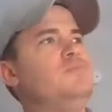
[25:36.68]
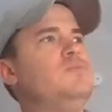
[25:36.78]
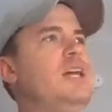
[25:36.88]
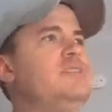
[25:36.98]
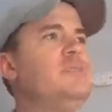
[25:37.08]

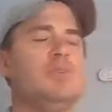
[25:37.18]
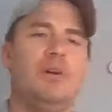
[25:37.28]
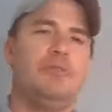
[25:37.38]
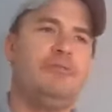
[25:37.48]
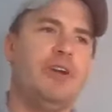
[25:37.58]
that seems
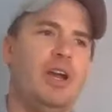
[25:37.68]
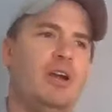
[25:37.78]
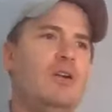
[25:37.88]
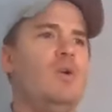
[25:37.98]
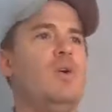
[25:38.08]
about
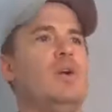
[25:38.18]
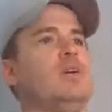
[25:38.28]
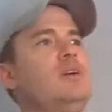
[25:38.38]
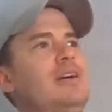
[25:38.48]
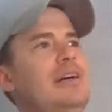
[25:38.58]
fair, or
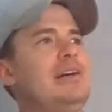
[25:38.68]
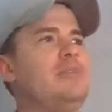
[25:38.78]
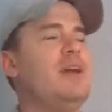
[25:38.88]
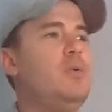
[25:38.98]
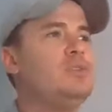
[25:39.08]

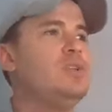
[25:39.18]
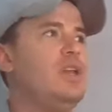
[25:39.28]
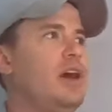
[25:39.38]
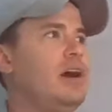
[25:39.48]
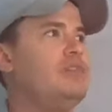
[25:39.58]
that wasn't
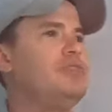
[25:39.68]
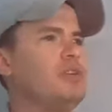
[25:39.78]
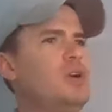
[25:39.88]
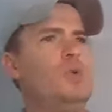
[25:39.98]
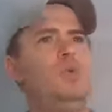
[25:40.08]
enough, or
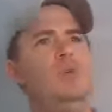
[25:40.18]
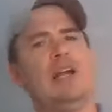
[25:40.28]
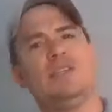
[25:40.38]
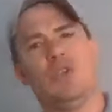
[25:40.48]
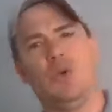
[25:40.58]
ooh,
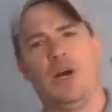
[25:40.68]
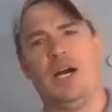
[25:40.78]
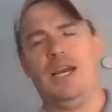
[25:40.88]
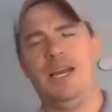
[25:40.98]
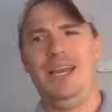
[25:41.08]
that's too
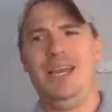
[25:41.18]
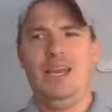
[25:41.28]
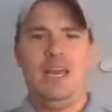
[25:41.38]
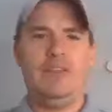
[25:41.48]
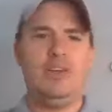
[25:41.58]
high.
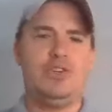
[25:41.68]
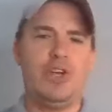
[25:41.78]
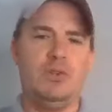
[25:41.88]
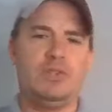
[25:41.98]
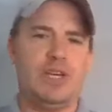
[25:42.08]
And the
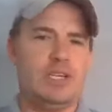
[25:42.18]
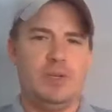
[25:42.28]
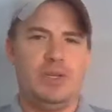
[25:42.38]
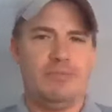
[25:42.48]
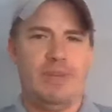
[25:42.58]
general
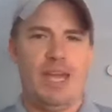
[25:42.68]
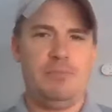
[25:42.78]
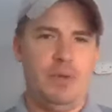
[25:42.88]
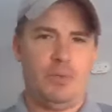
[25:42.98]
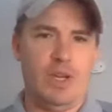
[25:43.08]
sentiment can't
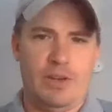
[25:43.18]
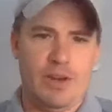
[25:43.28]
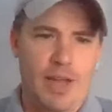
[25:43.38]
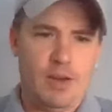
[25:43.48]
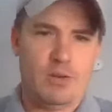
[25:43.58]
be written
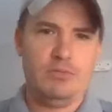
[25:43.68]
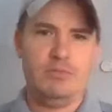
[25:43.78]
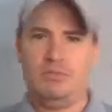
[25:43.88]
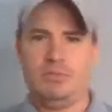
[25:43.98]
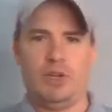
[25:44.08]
down.
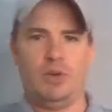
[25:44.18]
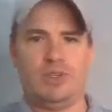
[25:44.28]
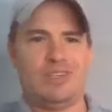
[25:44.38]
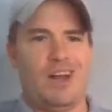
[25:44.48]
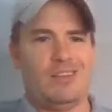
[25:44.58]
It's
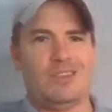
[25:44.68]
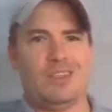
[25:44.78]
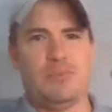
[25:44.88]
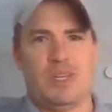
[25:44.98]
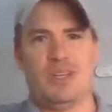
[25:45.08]
not
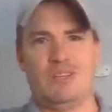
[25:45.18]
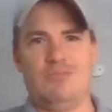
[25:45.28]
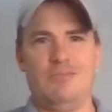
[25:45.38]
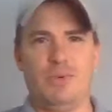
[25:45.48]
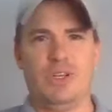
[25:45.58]
something that
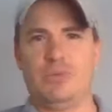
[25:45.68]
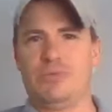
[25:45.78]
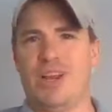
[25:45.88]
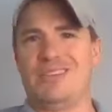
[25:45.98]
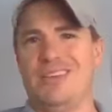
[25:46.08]
really
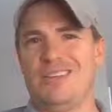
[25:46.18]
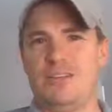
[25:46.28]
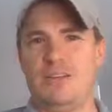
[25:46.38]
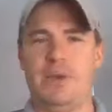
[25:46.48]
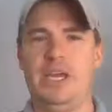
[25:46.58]
translates to
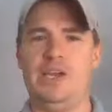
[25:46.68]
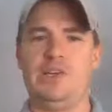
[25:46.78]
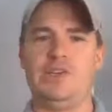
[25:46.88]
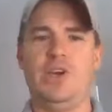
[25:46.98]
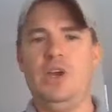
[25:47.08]
the
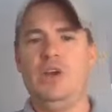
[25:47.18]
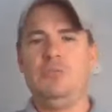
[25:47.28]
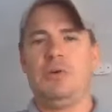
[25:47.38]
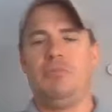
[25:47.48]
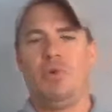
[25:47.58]
page,
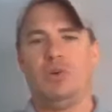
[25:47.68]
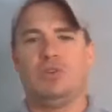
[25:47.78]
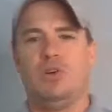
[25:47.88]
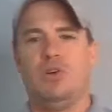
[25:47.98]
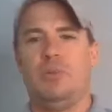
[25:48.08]
but more
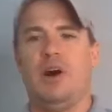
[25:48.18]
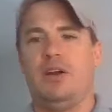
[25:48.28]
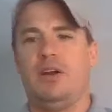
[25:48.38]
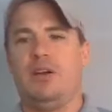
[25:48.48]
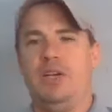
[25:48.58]
so about
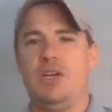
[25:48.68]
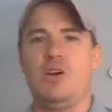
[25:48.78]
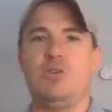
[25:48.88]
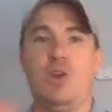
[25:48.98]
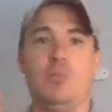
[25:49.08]
on video,
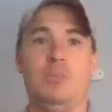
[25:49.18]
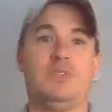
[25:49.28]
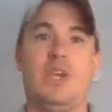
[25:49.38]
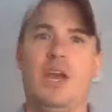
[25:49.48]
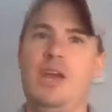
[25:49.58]
you're able to
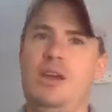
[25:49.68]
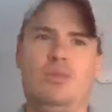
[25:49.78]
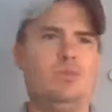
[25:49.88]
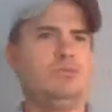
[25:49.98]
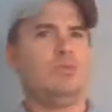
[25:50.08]
say, hey,
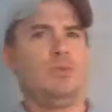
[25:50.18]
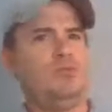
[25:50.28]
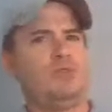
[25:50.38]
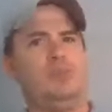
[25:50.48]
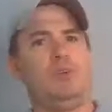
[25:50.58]
well, the room
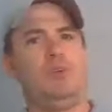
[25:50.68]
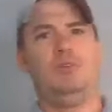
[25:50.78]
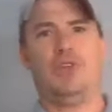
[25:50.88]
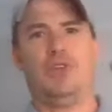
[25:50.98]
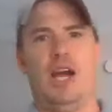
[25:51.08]
seemed a
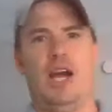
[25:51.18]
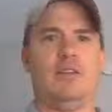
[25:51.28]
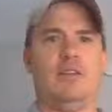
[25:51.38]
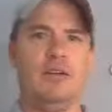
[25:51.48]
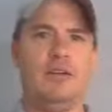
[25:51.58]
little shocked
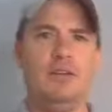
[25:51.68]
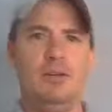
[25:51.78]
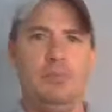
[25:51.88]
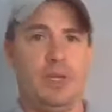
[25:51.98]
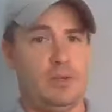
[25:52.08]
there,
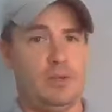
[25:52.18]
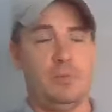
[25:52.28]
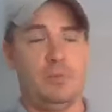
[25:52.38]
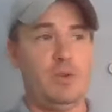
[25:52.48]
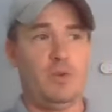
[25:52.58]
because the
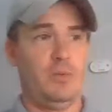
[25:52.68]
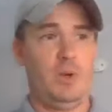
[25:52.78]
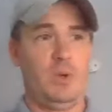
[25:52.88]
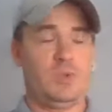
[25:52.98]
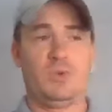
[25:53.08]
big rumor
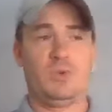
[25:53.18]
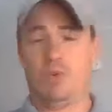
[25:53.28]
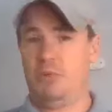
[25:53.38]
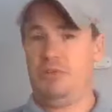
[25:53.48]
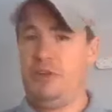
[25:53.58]
was it was only
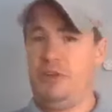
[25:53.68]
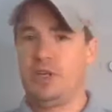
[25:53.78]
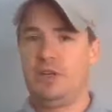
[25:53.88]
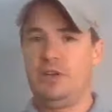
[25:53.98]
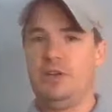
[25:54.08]
gonna be
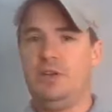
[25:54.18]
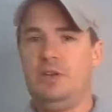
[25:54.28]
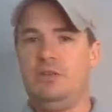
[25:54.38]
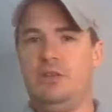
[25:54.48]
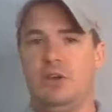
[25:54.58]
50,
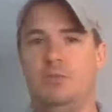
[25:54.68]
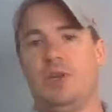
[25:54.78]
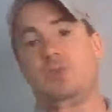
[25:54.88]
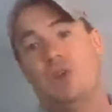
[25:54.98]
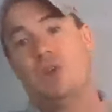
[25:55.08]
but
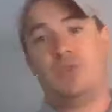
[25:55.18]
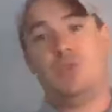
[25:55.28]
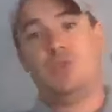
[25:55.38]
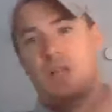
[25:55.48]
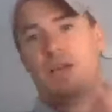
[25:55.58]
it was
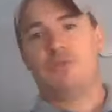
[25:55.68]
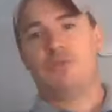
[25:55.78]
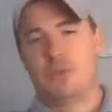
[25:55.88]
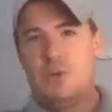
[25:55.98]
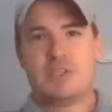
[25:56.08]
also a lot of
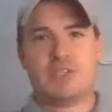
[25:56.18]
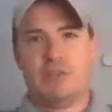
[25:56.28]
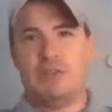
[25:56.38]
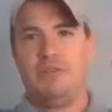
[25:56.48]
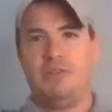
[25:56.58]
rumors about
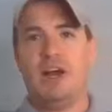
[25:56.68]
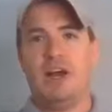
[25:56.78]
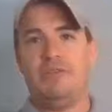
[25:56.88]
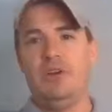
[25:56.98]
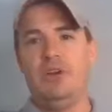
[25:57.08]

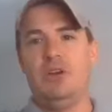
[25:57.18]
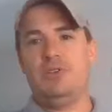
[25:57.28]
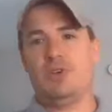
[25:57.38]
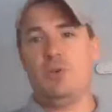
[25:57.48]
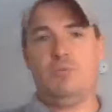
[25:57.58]
75.
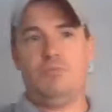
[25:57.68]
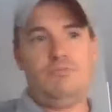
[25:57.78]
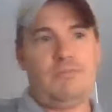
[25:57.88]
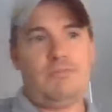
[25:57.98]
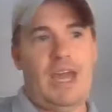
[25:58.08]
So
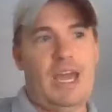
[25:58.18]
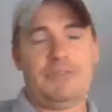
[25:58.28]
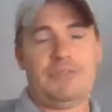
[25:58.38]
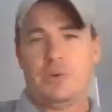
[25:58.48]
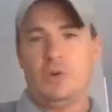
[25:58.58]
half
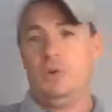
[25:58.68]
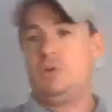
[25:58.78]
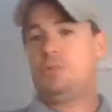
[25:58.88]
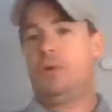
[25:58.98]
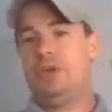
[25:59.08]
that room was
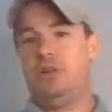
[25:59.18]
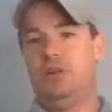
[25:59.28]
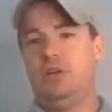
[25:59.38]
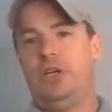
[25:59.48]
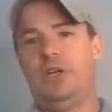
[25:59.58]
probably a
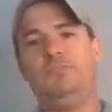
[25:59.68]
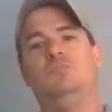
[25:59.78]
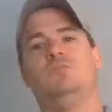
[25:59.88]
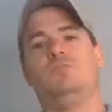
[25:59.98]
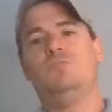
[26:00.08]
little like,
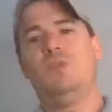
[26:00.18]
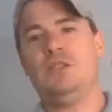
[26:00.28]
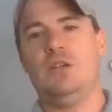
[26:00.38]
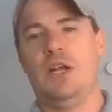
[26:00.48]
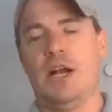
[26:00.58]
that's
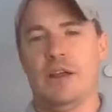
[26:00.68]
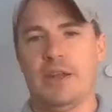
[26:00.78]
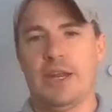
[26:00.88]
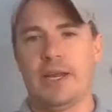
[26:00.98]
a little higher than I